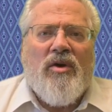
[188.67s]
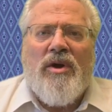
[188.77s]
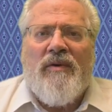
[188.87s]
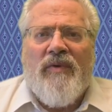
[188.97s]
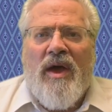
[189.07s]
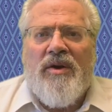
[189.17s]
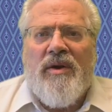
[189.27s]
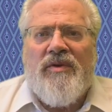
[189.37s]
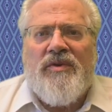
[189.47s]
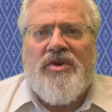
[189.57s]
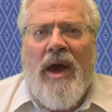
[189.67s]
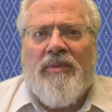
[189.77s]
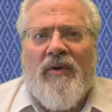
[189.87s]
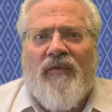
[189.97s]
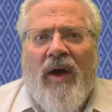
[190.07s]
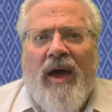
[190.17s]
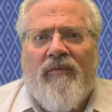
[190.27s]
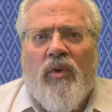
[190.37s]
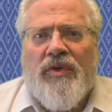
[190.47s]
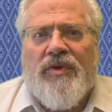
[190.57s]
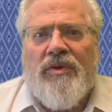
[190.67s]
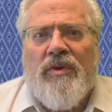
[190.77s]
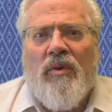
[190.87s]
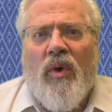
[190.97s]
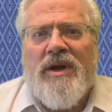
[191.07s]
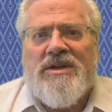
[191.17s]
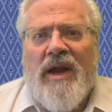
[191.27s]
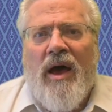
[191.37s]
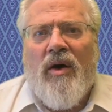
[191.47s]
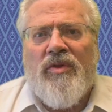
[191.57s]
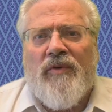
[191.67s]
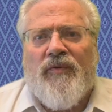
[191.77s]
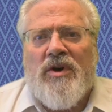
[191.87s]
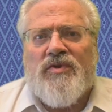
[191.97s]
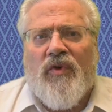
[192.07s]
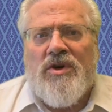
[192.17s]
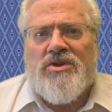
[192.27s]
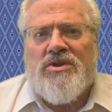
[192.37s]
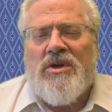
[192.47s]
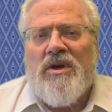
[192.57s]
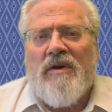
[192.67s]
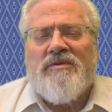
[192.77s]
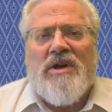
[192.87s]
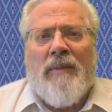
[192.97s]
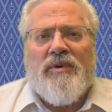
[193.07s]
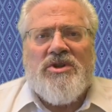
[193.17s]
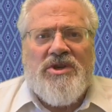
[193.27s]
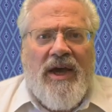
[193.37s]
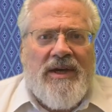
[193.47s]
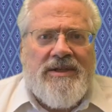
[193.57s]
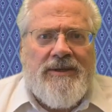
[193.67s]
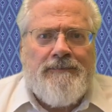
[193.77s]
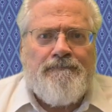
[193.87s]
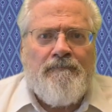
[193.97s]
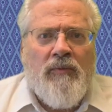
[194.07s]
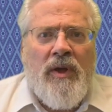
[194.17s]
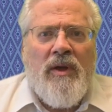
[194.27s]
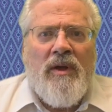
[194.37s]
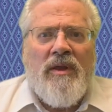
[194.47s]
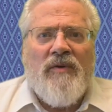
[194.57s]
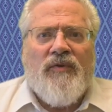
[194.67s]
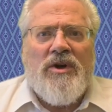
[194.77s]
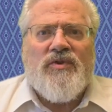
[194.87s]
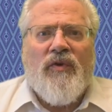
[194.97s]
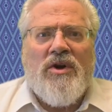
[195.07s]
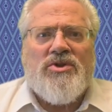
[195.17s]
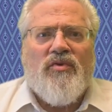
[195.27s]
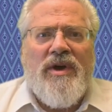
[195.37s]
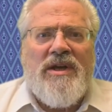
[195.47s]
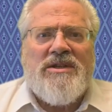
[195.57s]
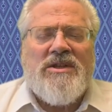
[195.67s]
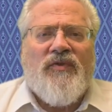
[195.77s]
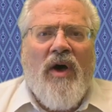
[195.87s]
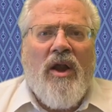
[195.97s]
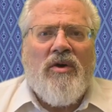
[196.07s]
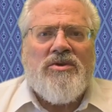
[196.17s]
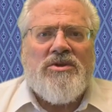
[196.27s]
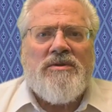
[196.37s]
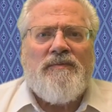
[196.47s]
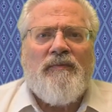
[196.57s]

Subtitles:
have ended chapter 5 with what is now the first verse of chapter 6. The first verse reads as follows: